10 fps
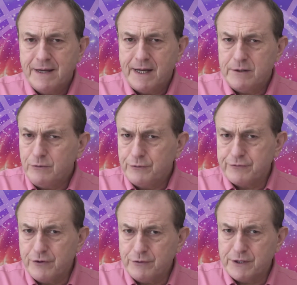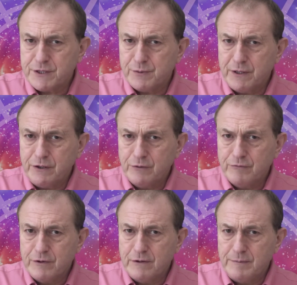And all through this week, your
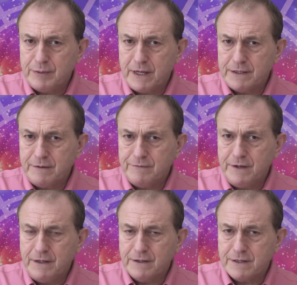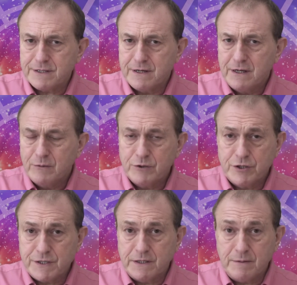ruling planet Venus, which
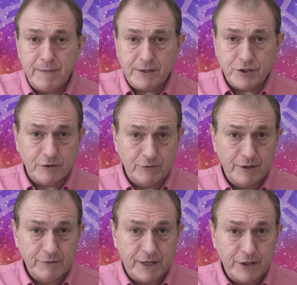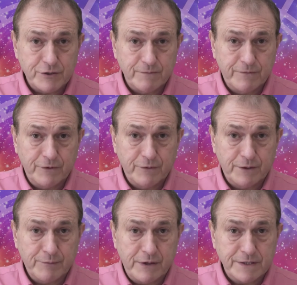is in a magical location for you at the
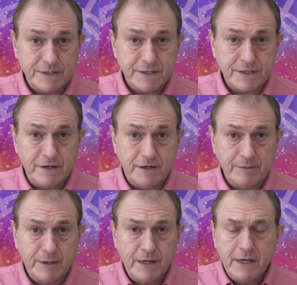present time,